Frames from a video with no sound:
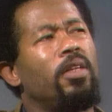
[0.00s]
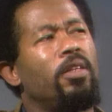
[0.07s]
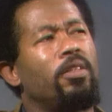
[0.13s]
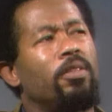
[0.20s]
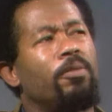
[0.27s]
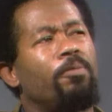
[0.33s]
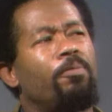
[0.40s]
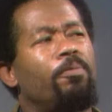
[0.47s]
there's
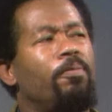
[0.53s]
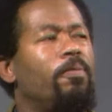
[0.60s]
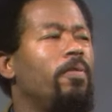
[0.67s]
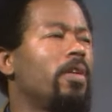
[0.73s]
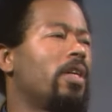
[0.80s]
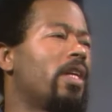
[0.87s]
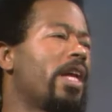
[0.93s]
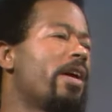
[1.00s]
a
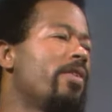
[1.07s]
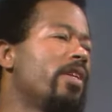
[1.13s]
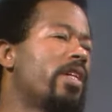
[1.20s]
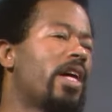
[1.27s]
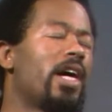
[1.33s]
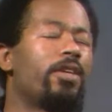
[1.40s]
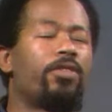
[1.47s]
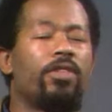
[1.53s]
glaring
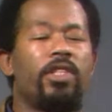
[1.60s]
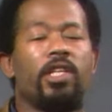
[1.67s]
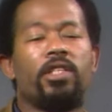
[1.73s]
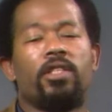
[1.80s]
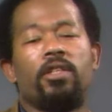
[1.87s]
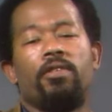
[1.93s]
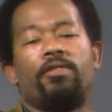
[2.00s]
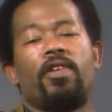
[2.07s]

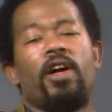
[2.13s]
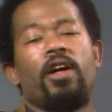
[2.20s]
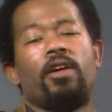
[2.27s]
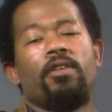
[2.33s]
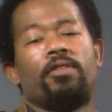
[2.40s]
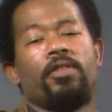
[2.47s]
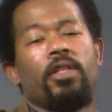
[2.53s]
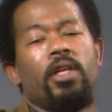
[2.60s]
contradiction
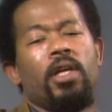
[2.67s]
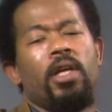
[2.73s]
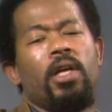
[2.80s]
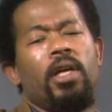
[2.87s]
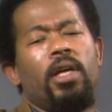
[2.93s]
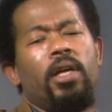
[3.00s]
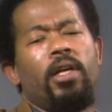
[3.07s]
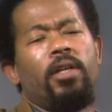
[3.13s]
involved
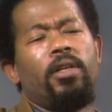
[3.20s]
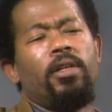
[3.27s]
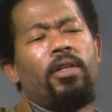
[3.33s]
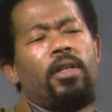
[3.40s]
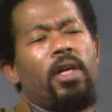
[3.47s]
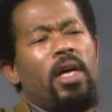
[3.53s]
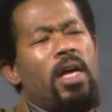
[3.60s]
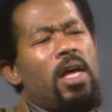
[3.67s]

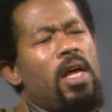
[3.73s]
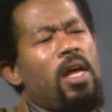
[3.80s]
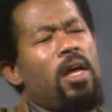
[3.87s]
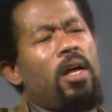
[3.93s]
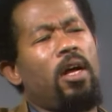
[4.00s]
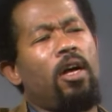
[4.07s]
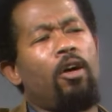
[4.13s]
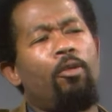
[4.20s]
in
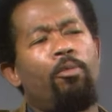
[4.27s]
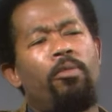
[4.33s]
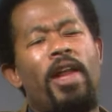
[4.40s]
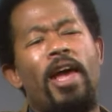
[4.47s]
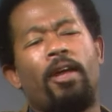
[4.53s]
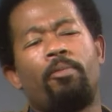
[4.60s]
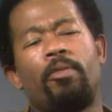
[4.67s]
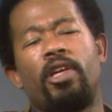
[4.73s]

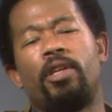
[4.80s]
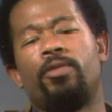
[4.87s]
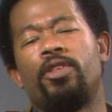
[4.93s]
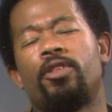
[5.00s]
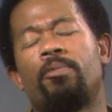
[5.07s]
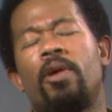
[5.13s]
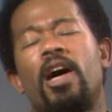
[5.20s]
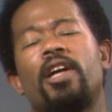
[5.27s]
black men
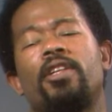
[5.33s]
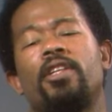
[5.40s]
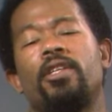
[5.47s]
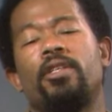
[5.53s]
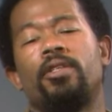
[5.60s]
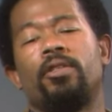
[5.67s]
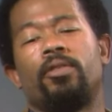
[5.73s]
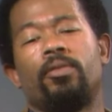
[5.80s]

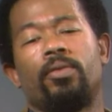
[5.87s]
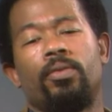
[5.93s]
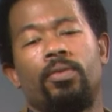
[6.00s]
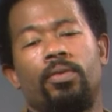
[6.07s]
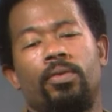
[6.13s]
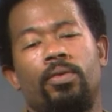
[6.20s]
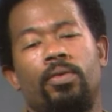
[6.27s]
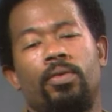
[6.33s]
responding
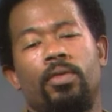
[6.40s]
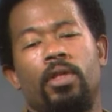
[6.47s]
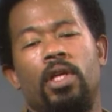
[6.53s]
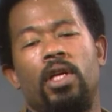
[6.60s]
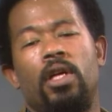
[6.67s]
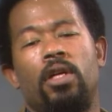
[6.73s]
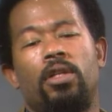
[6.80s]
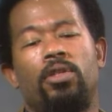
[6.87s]

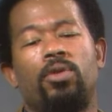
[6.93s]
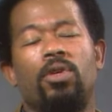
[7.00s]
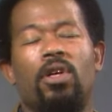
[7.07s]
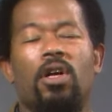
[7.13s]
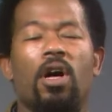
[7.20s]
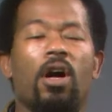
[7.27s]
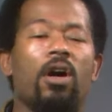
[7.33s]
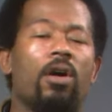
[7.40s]
to a
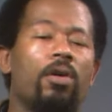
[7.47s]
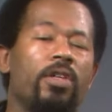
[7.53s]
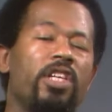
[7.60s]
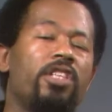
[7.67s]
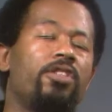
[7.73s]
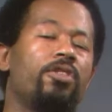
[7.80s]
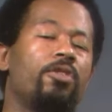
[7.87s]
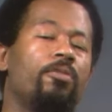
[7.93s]
call
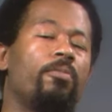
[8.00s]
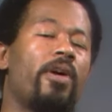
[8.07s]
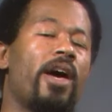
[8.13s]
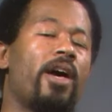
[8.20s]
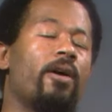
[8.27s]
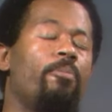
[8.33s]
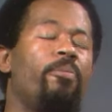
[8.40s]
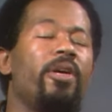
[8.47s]
issued
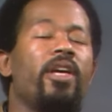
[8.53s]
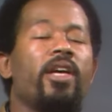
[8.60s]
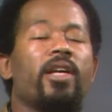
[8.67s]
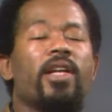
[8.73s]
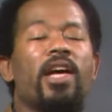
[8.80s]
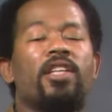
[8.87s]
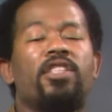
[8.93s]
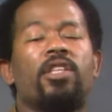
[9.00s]
by a pig
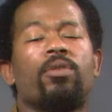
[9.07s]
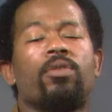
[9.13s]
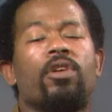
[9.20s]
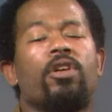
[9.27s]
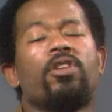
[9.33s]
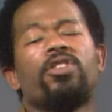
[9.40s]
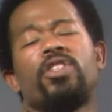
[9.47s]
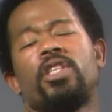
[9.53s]
like General
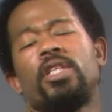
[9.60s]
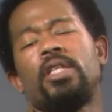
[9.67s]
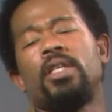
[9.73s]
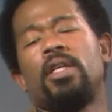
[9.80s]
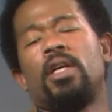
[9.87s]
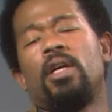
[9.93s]
Hersey,